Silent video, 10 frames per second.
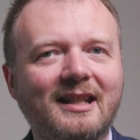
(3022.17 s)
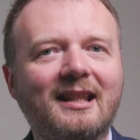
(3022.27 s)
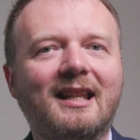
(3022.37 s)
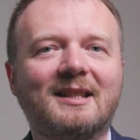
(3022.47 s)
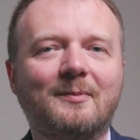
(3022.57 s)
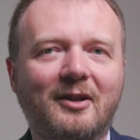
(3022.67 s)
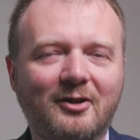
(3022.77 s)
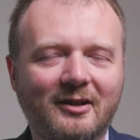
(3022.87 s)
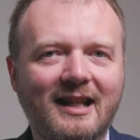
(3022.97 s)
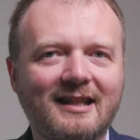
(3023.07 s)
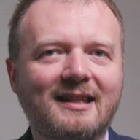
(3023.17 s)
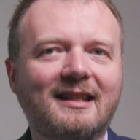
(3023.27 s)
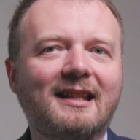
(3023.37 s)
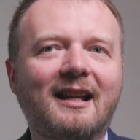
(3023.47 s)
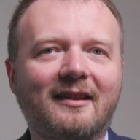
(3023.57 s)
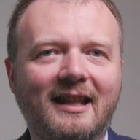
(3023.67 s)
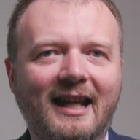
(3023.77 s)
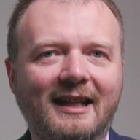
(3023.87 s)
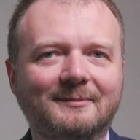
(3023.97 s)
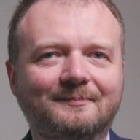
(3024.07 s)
that specializes in health tech.